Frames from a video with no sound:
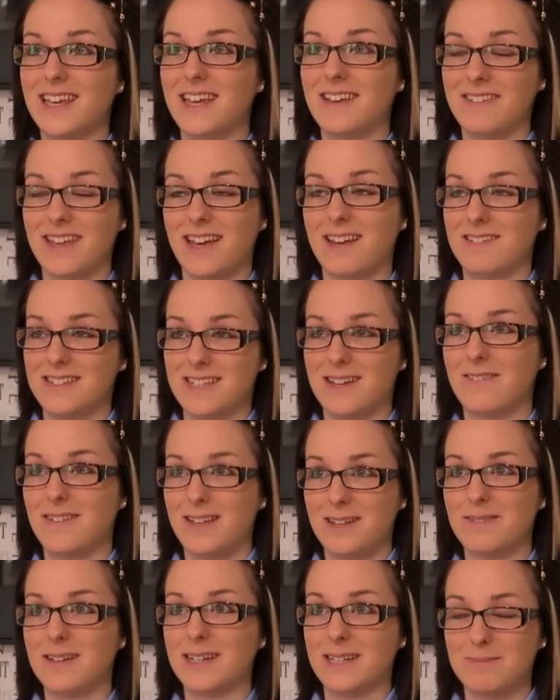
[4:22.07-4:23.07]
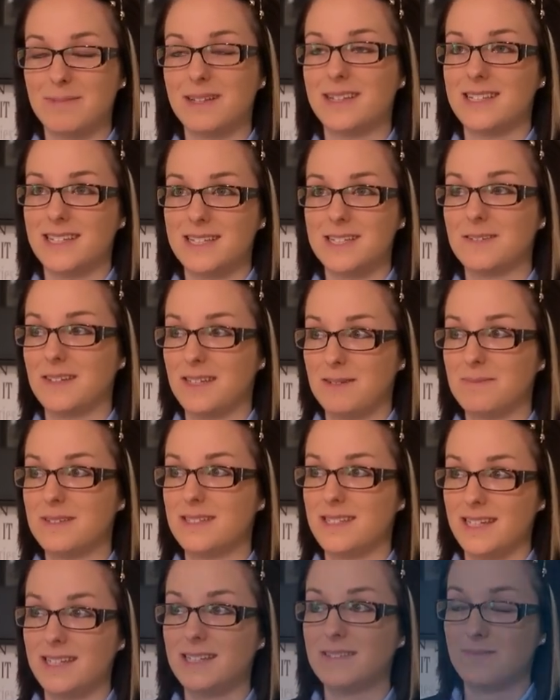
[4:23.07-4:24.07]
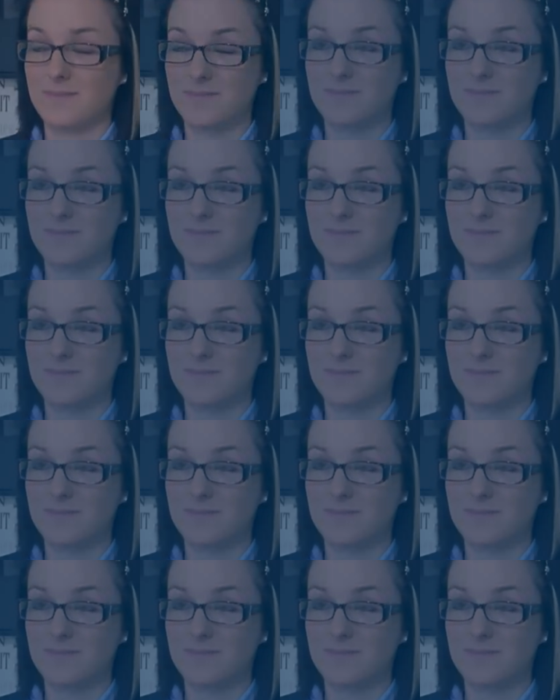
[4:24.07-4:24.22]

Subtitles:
So yeah, I would definitely recommend it to anybody.